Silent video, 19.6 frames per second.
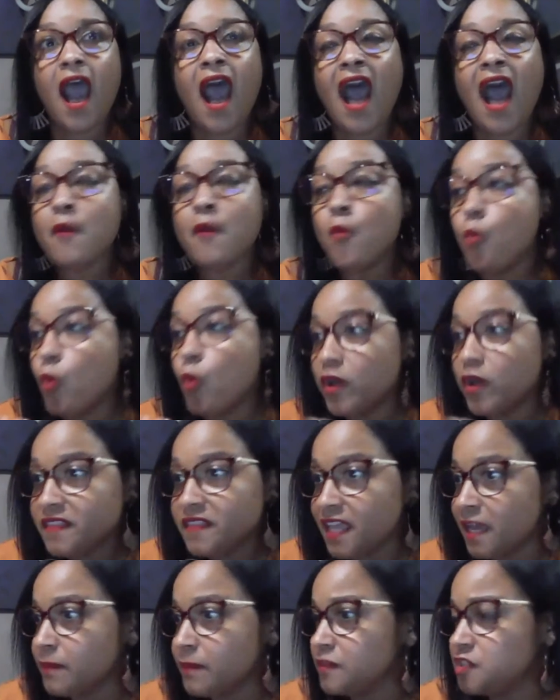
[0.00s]
I want
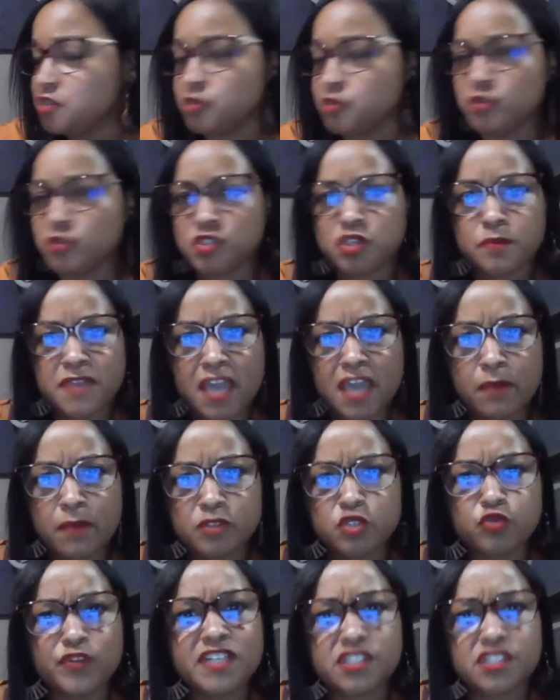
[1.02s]
them to be able
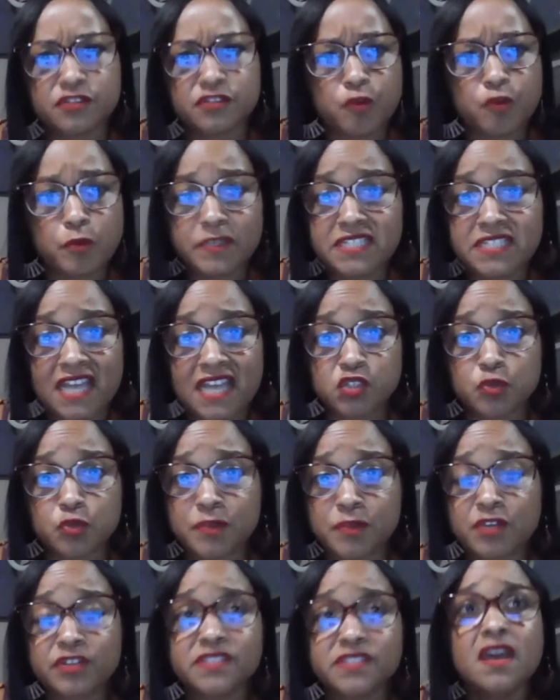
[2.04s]
to reach their full potential,
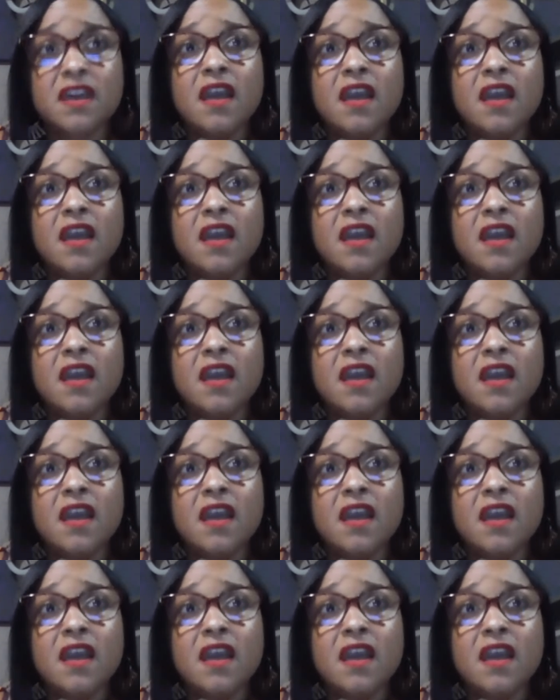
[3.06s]
because